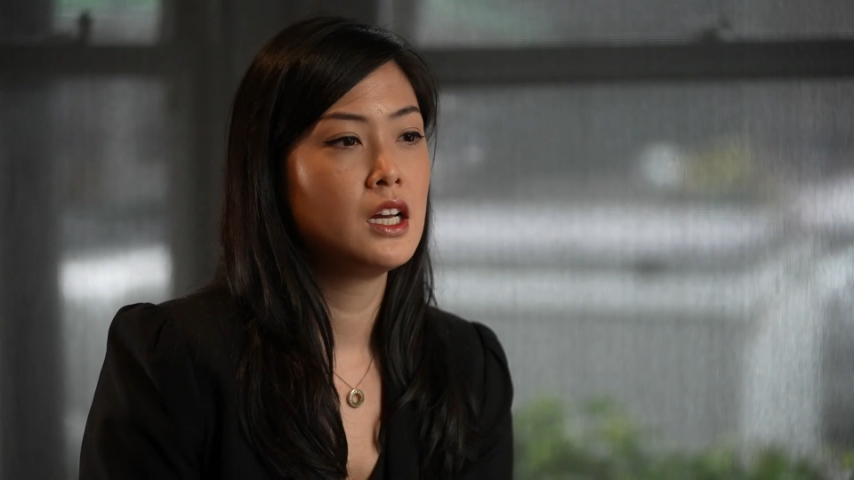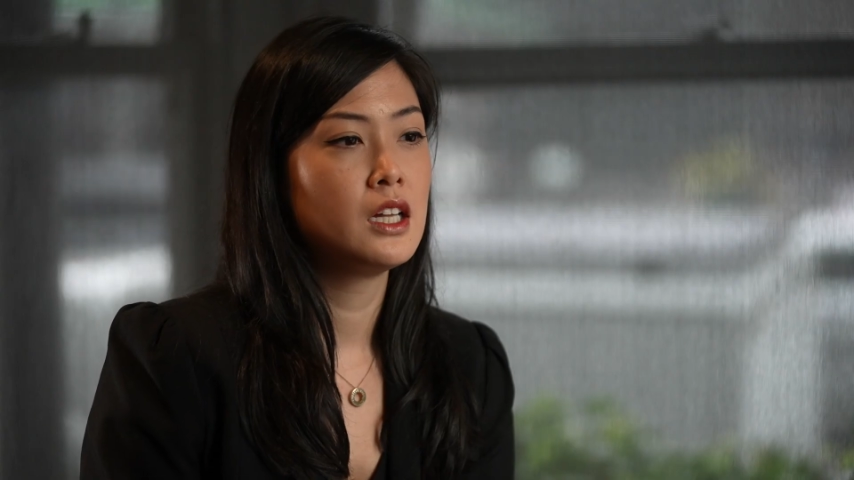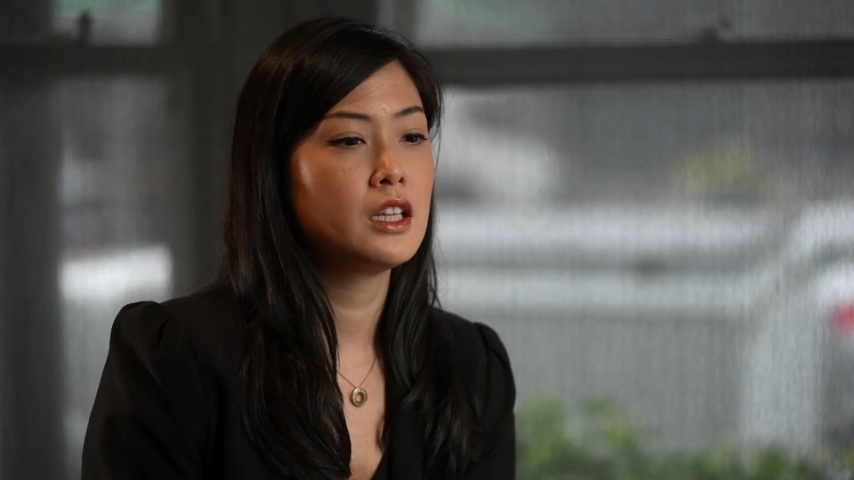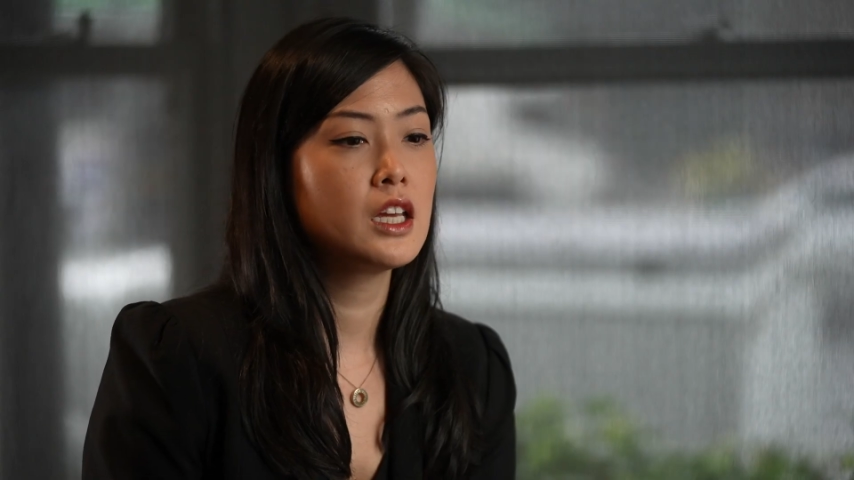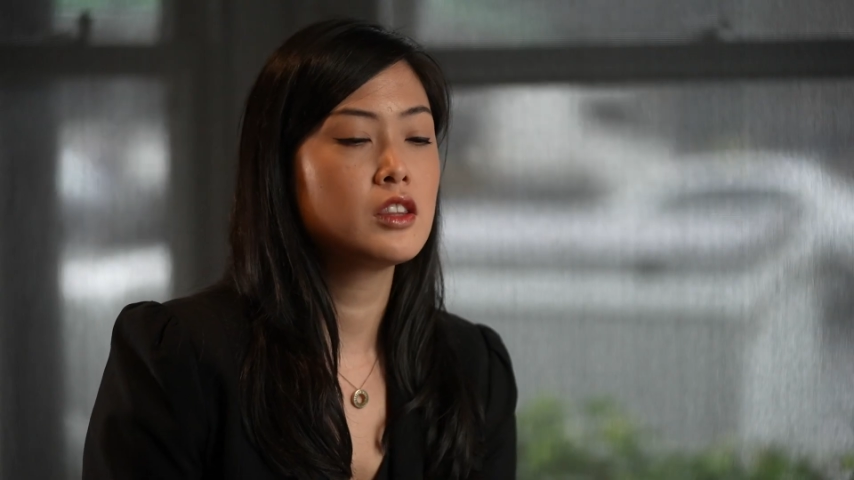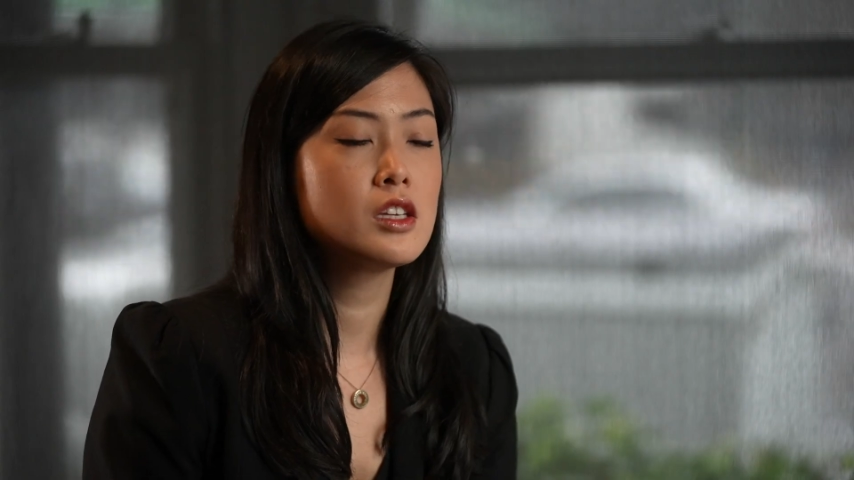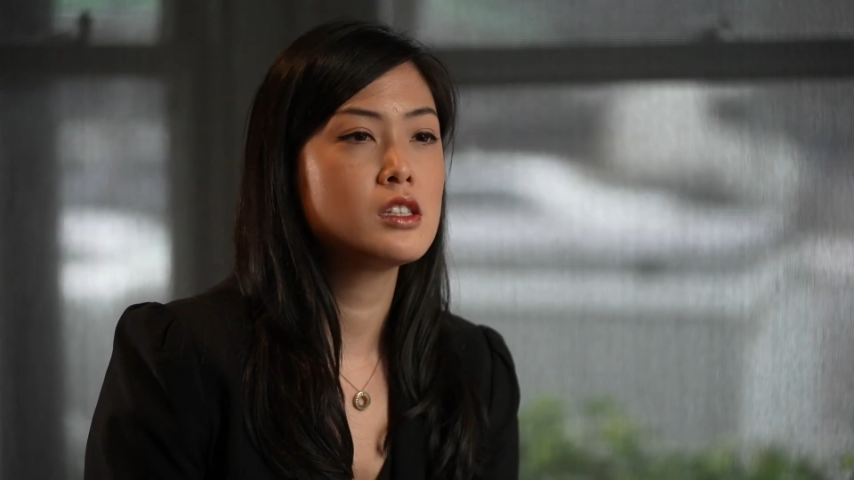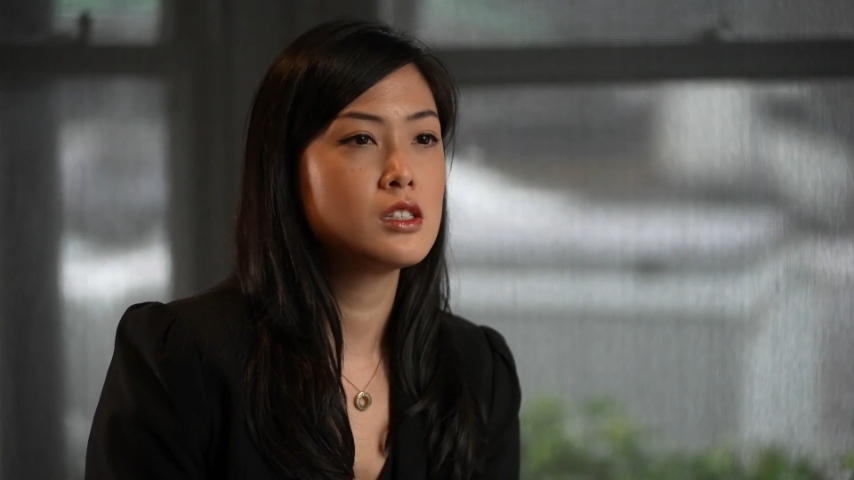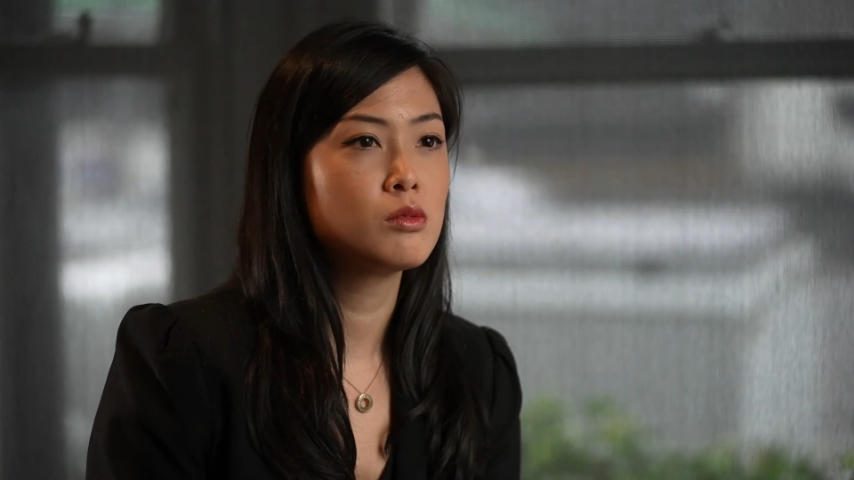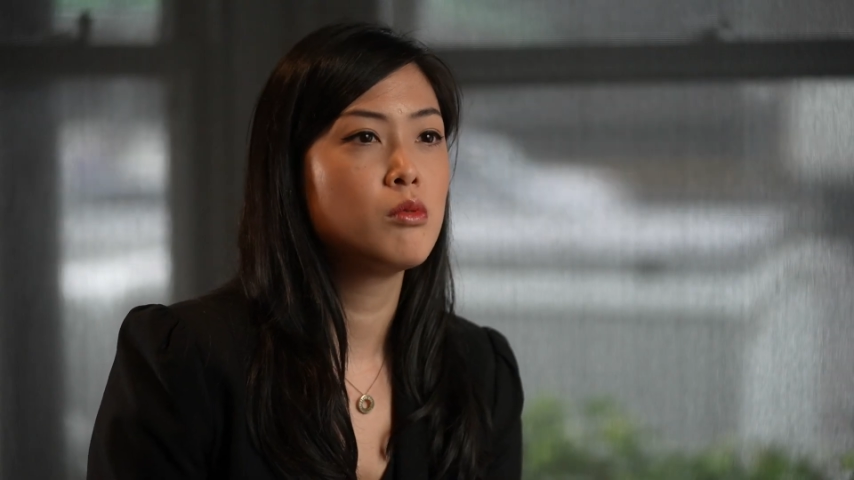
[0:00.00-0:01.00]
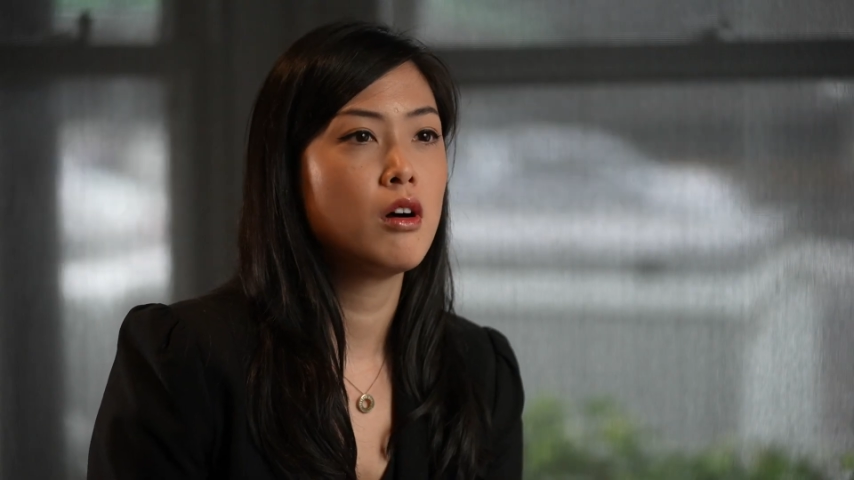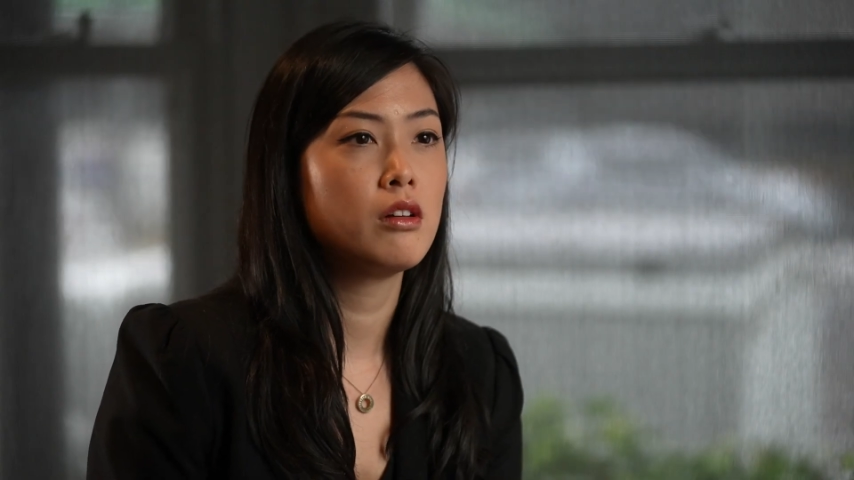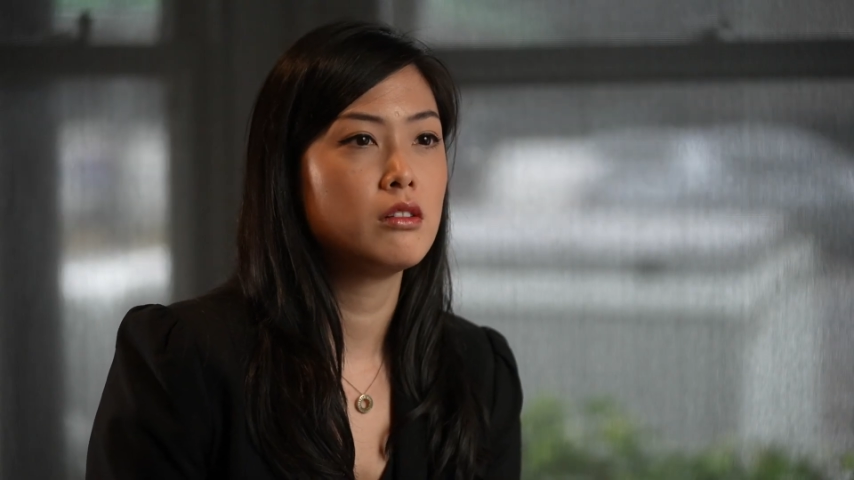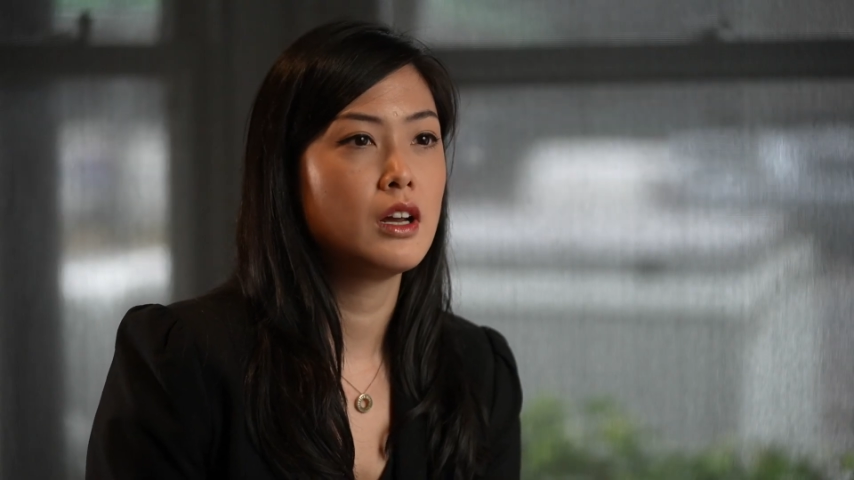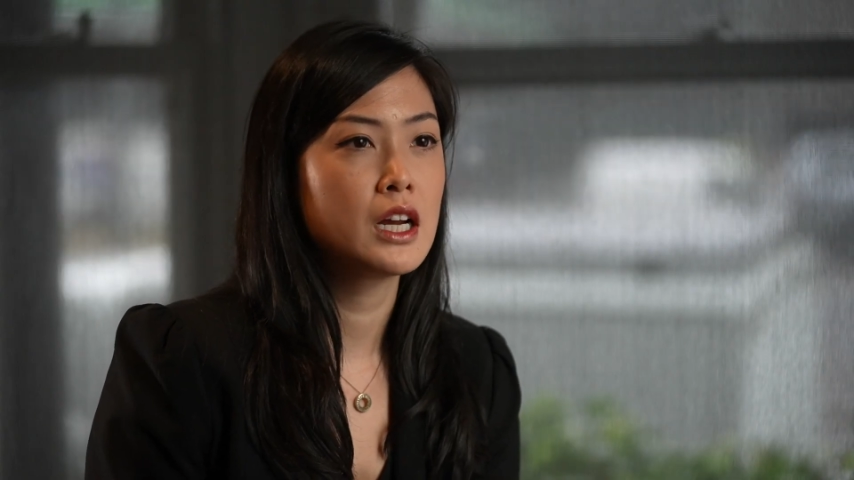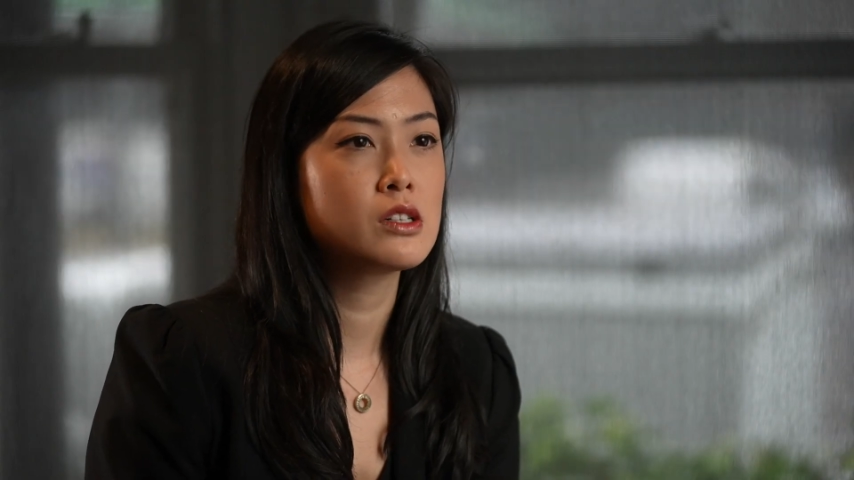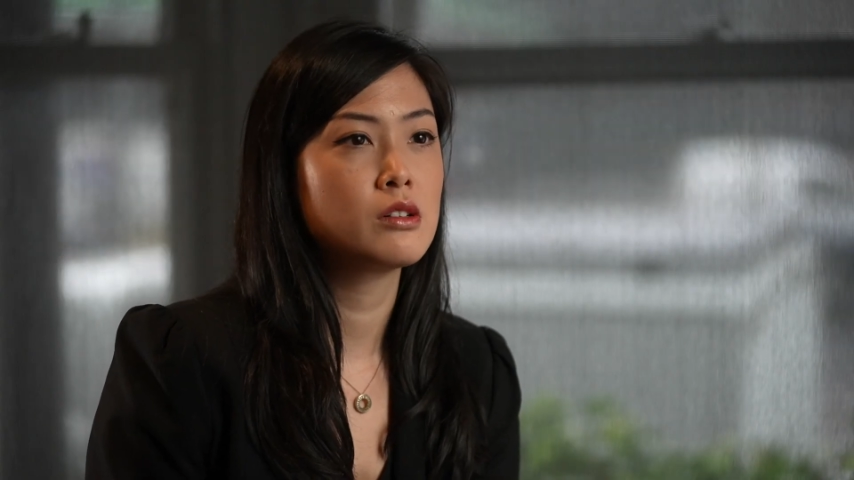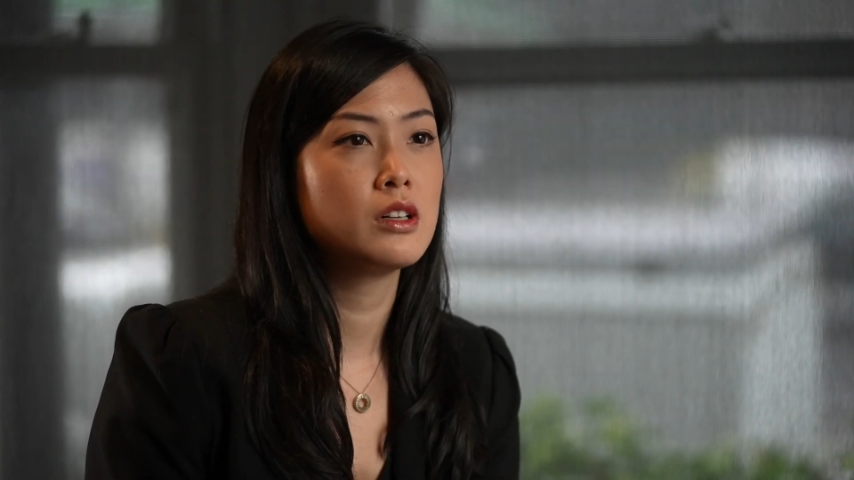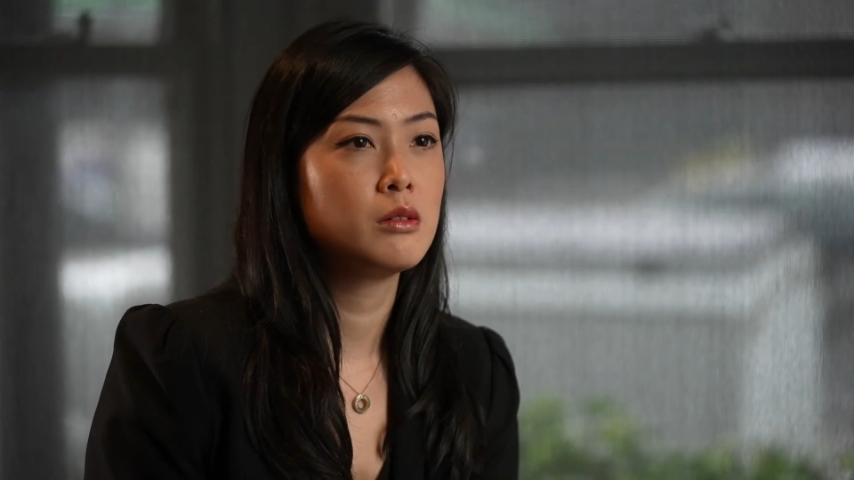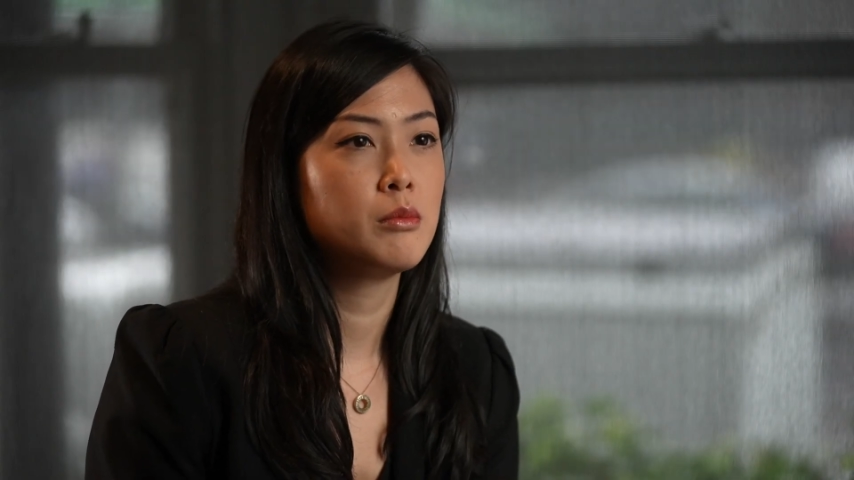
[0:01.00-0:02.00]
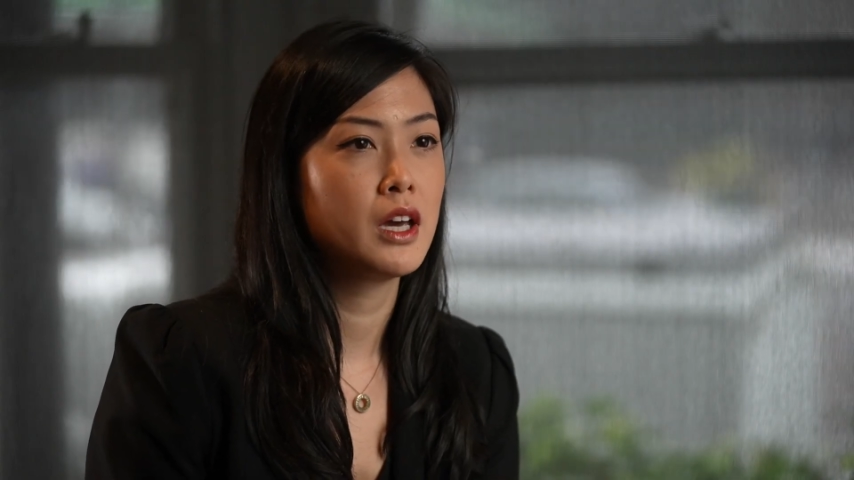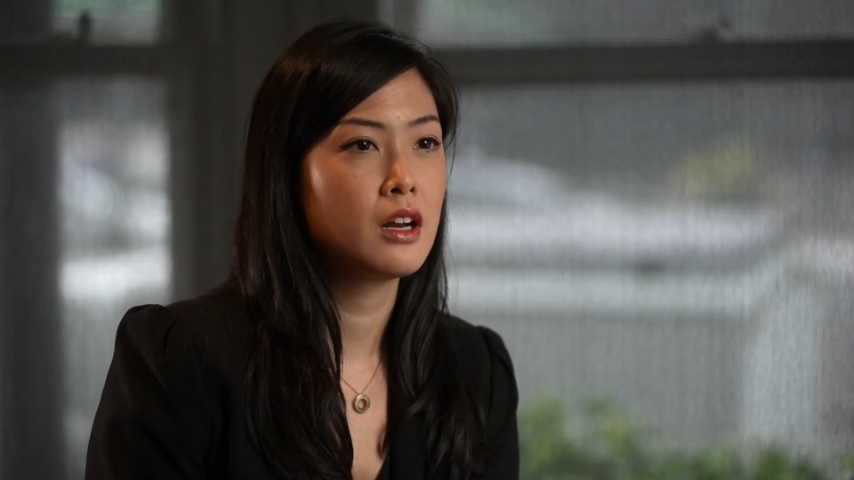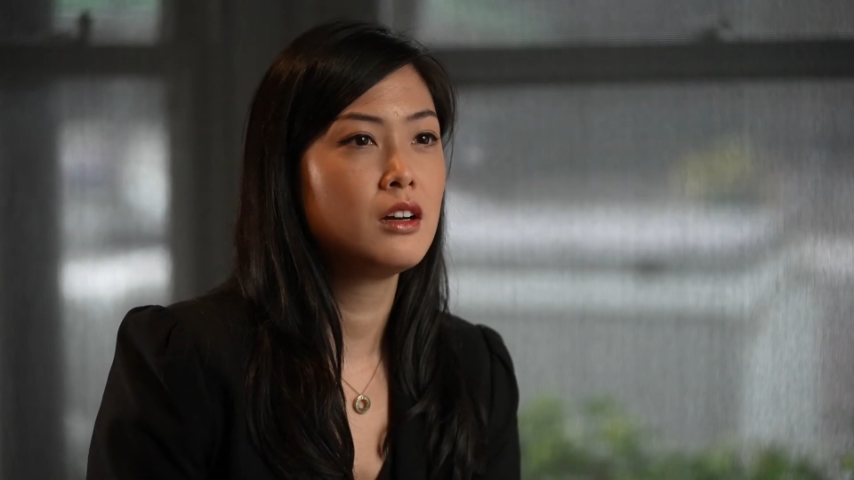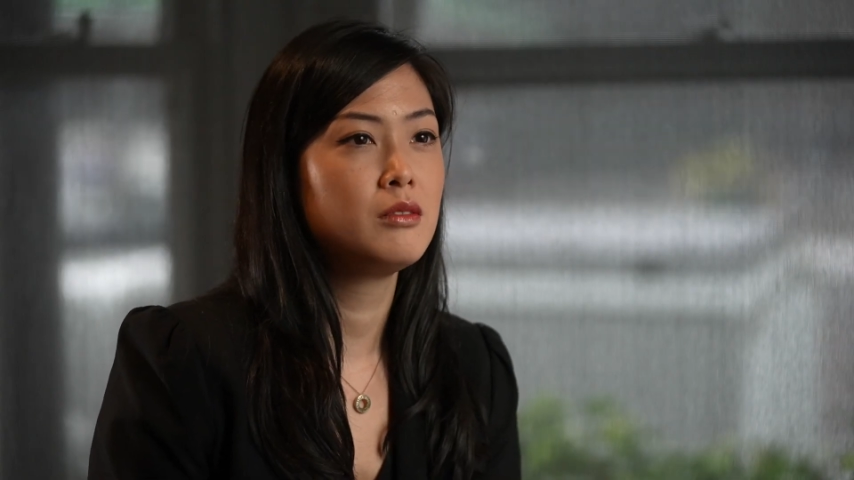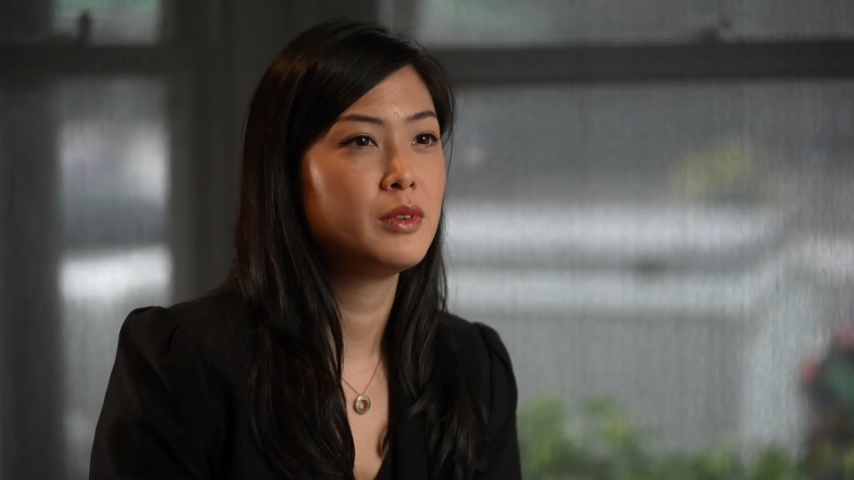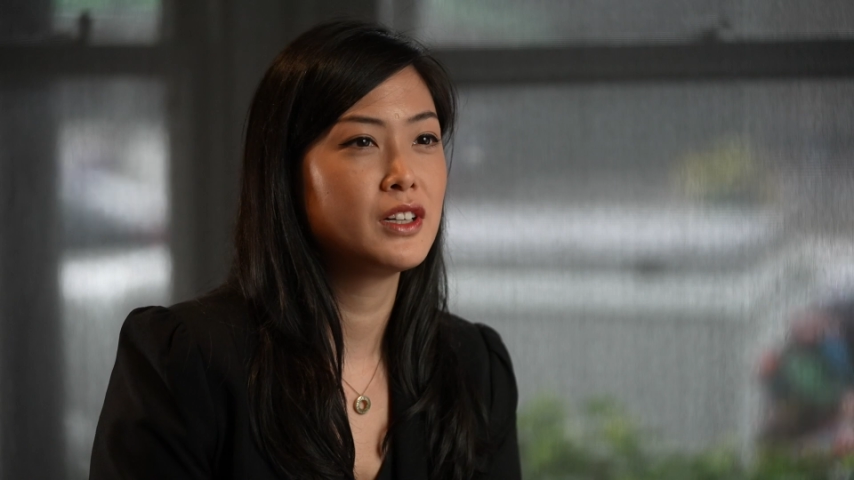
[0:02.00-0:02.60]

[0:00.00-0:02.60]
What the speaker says: I think this is what actually matters,